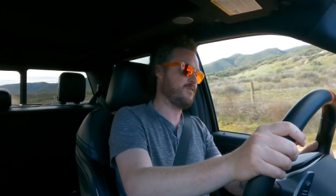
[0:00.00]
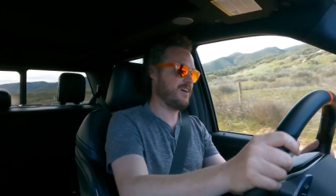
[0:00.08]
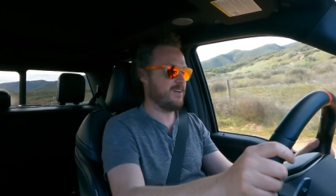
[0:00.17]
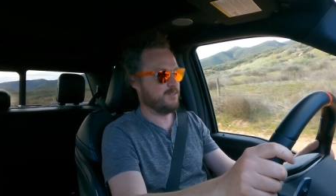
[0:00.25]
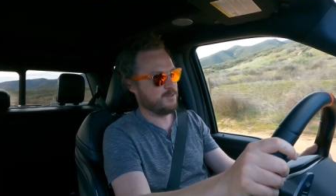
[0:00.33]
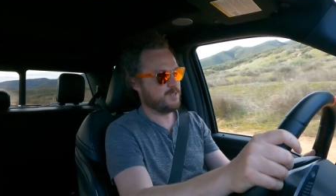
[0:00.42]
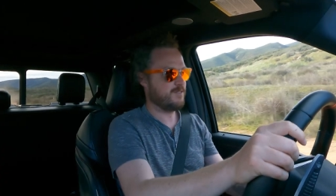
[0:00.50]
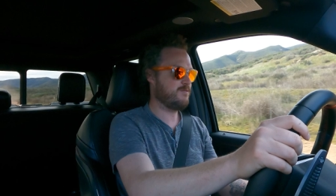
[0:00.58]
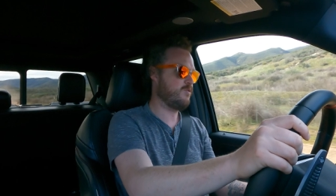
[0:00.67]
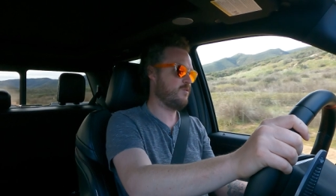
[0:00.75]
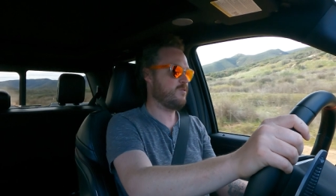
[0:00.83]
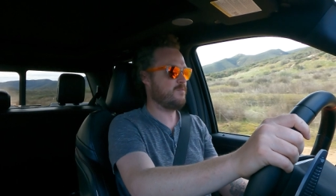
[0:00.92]
without losing
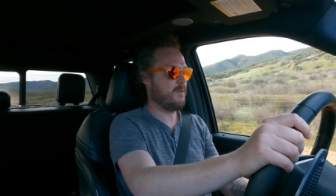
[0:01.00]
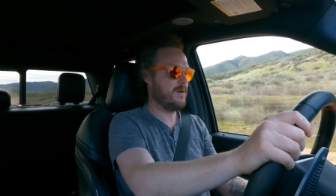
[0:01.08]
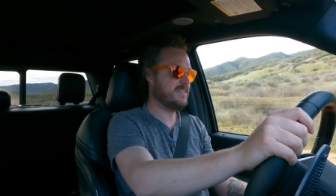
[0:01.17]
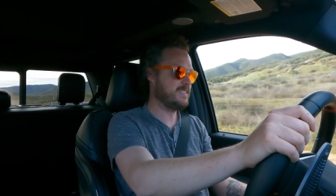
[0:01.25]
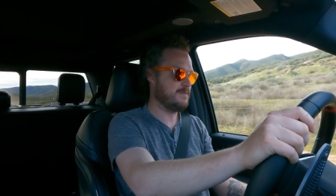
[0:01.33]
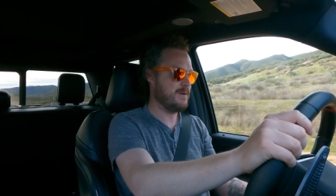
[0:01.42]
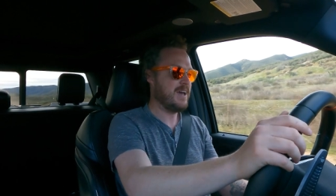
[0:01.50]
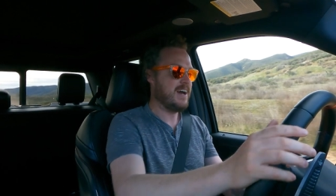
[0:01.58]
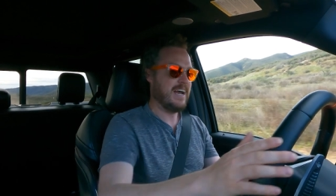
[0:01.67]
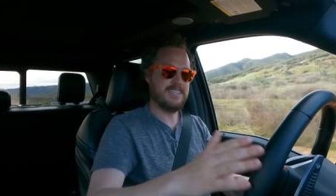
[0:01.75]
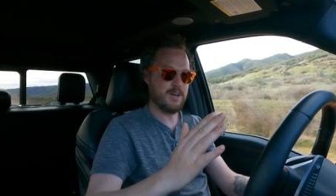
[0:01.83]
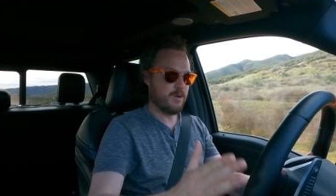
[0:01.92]
forward momentum.
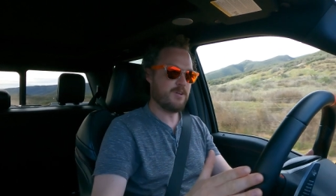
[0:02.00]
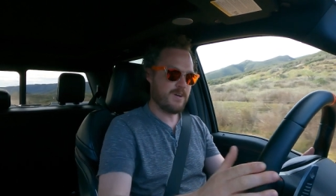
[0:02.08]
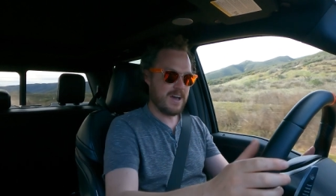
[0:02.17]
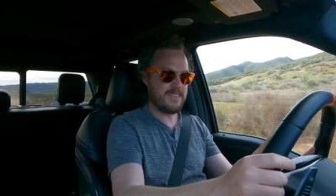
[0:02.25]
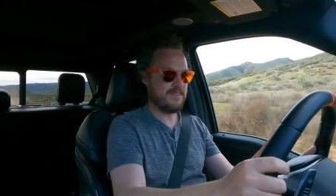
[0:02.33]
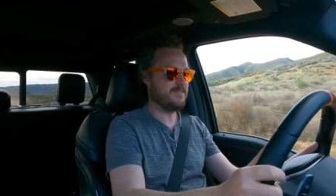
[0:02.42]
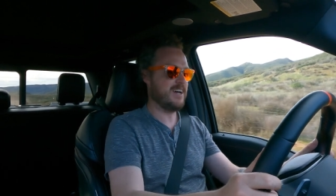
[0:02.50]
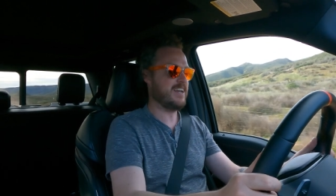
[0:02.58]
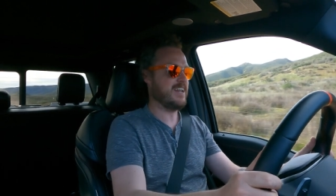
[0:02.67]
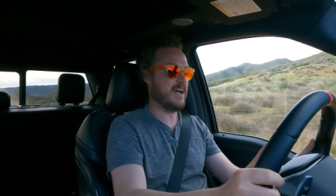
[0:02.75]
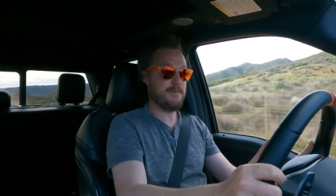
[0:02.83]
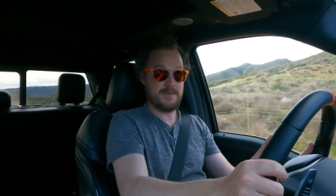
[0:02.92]
I don't know how they've
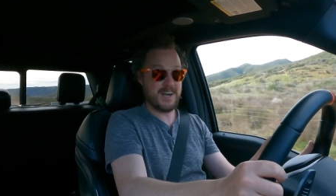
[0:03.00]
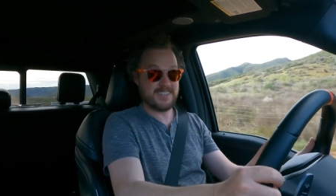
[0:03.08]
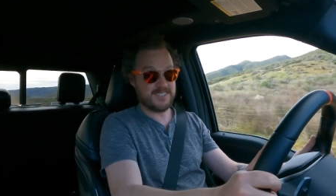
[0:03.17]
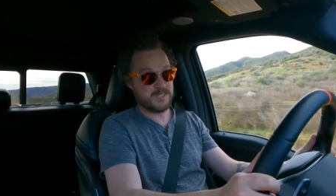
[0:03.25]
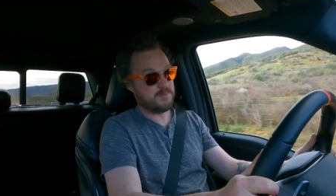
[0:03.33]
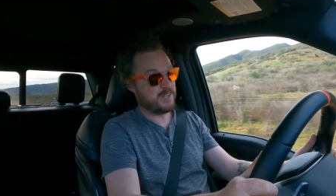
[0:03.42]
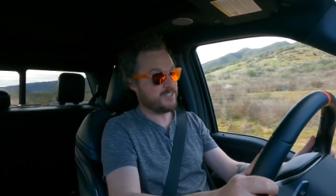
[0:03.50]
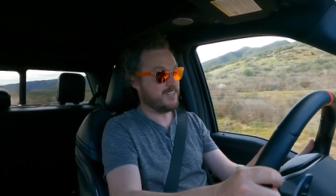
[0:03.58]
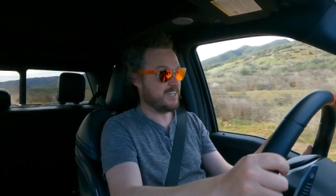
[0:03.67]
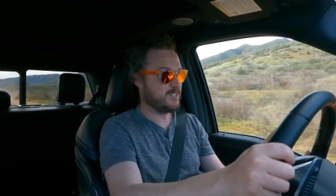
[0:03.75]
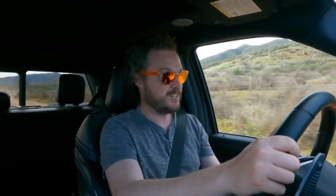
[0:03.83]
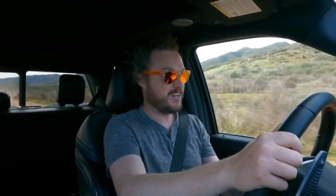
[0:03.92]
done it. I'm not a
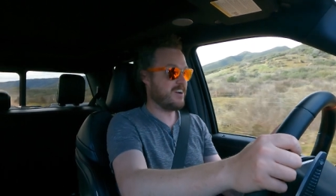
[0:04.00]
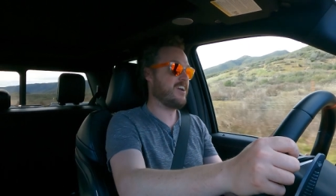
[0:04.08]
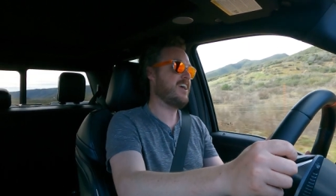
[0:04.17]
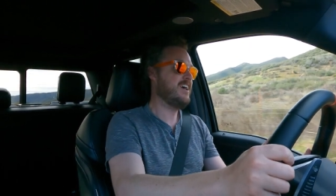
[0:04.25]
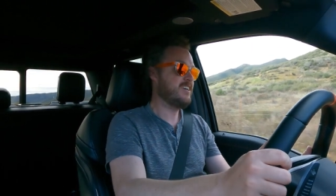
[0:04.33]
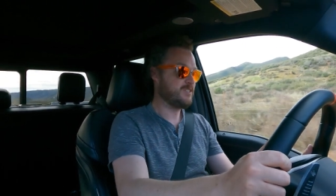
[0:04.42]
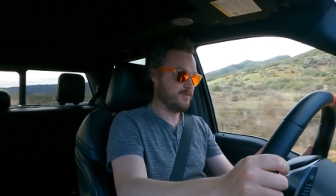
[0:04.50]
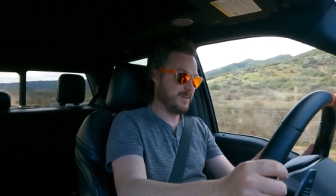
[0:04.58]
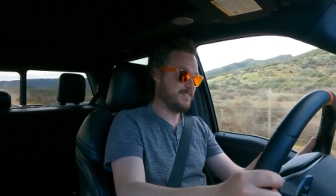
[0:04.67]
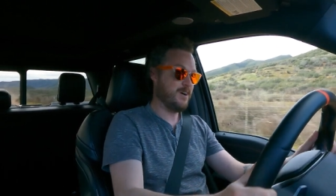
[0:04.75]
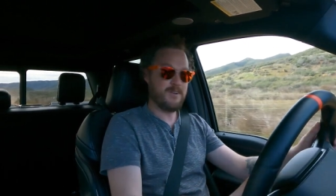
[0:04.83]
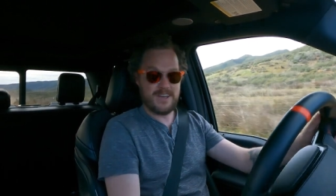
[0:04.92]
suspension engineer, so
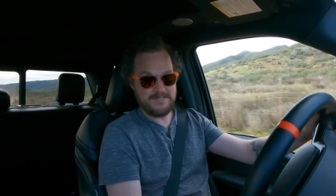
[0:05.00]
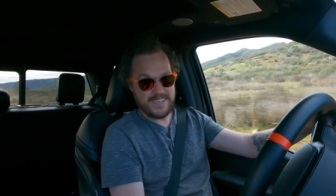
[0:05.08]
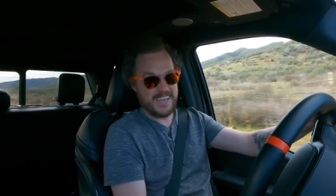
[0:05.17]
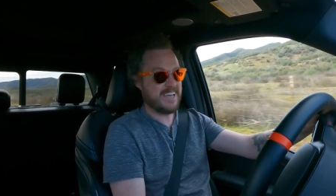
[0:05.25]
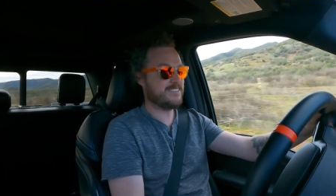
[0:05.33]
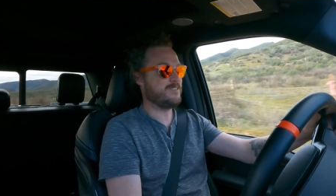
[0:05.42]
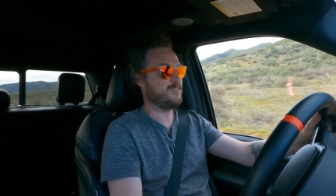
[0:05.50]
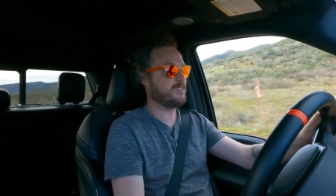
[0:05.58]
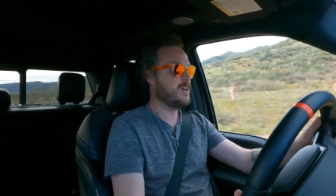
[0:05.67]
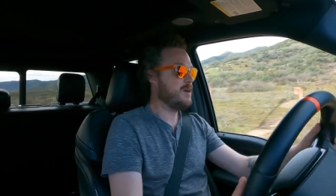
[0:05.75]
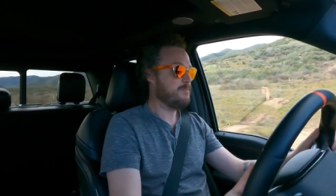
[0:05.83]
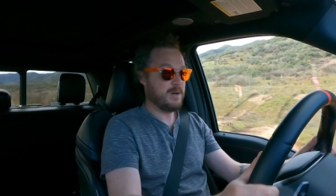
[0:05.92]
I don't have the
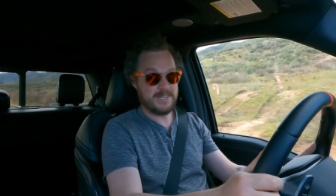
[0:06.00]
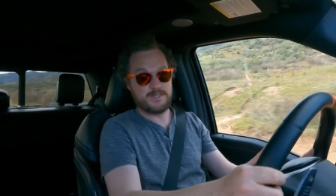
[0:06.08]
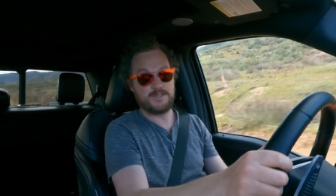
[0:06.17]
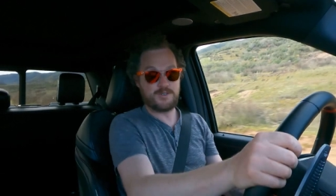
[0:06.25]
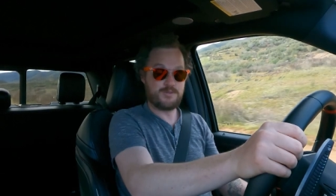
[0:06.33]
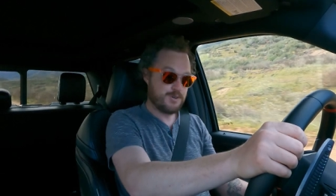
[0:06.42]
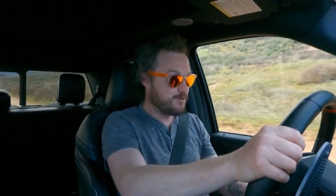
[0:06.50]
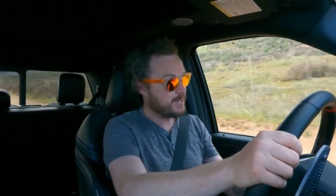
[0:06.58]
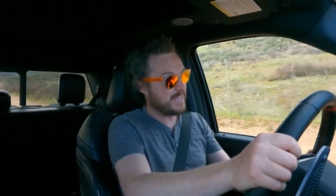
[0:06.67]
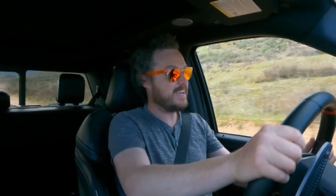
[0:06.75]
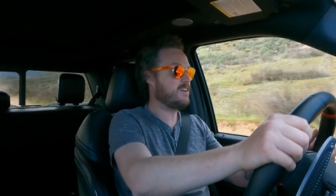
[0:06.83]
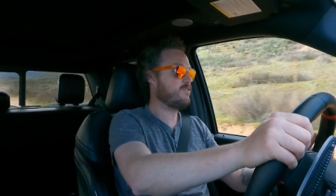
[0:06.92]
answers, but it's
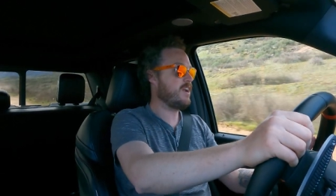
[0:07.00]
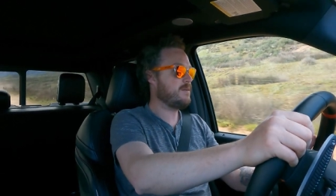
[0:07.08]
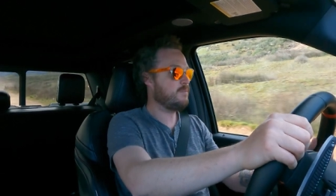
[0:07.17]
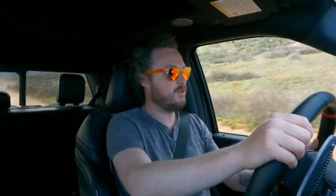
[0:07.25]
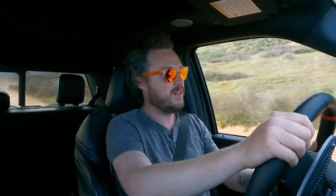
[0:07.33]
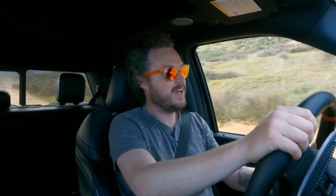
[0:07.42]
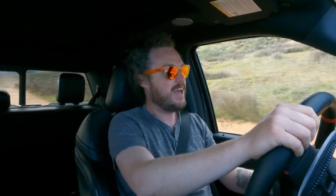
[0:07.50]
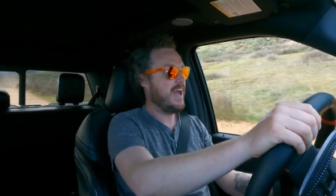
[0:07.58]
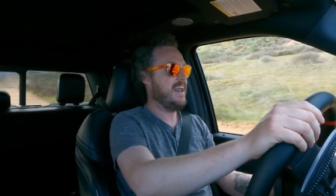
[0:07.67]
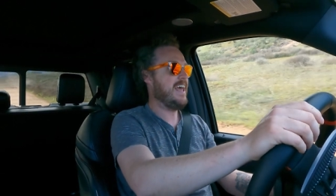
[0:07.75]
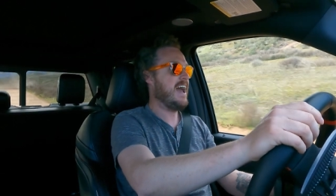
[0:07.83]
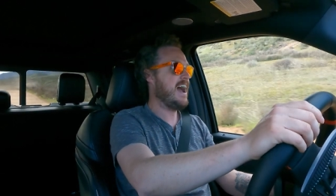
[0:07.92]
truly incredible
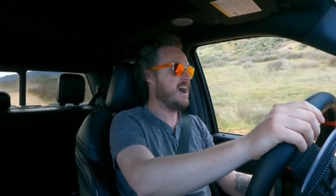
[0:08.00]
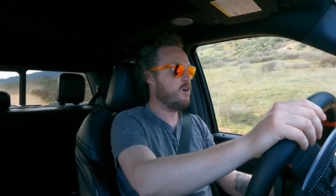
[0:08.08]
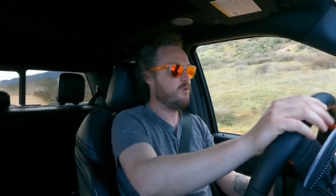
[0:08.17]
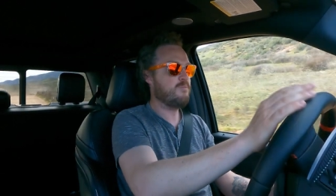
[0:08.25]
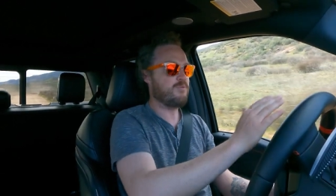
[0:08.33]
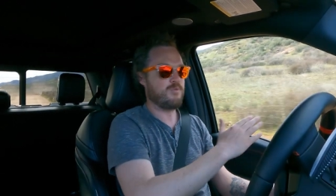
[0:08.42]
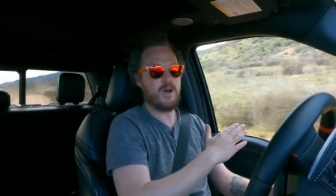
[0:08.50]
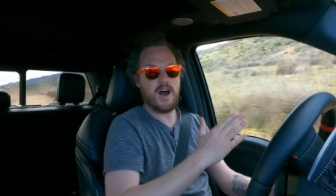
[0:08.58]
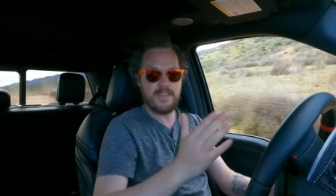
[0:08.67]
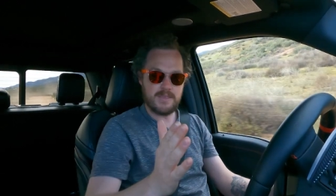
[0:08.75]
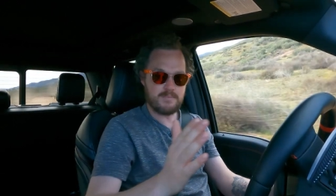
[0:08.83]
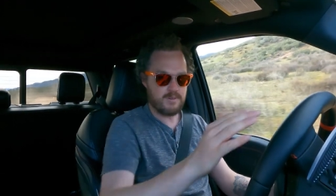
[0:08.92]
at how
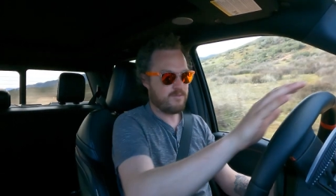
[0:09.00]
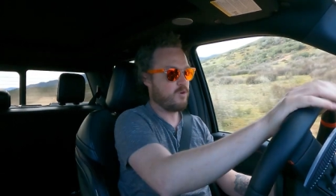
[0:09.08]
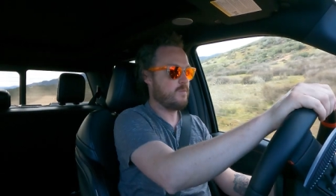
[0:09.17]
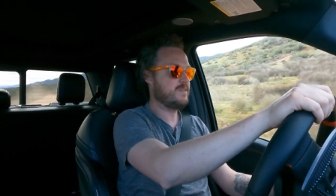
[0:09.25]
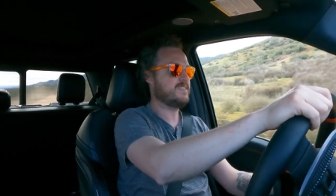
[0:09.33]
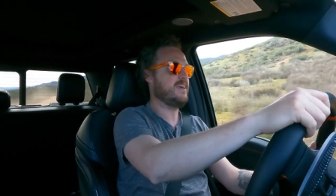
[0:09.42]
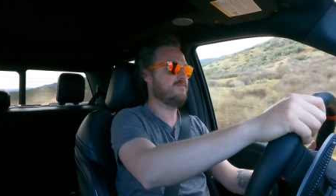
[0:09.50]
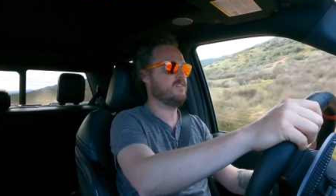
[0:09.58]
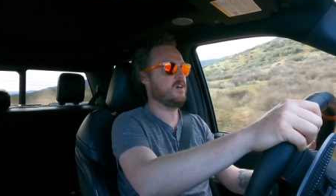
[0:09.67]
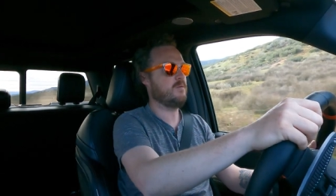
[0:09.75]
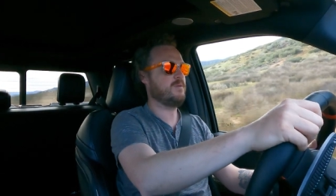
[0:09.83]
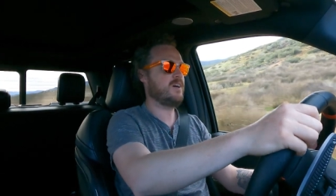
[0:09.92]
broad the performance
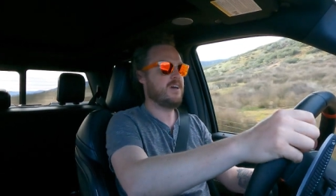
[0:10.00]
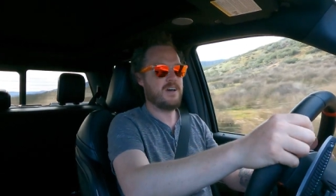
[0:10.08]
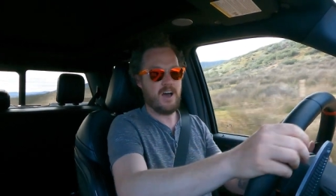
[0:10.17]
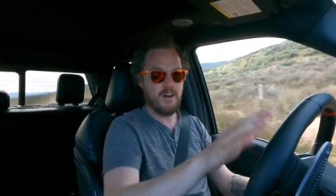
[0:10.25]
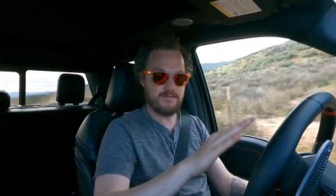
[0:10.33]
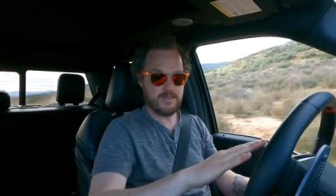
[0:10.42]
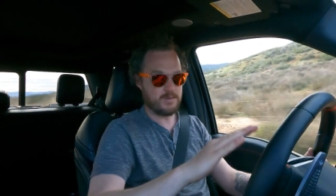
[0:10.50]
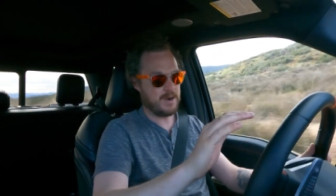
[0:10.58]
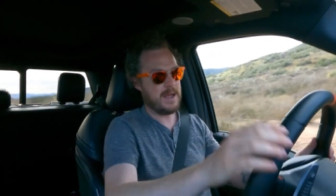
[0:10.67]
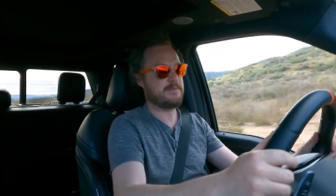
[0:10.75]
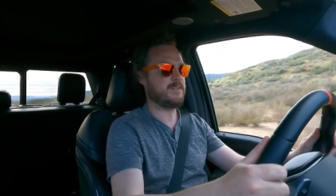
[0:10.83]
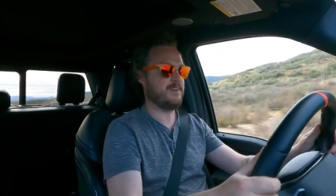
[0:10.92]
envelope of the
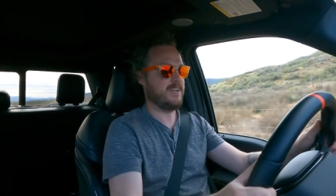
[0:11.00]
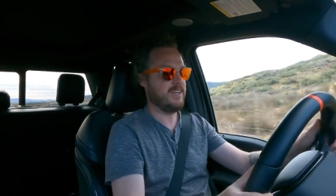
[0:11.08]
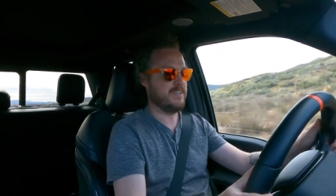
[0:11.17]
Raptor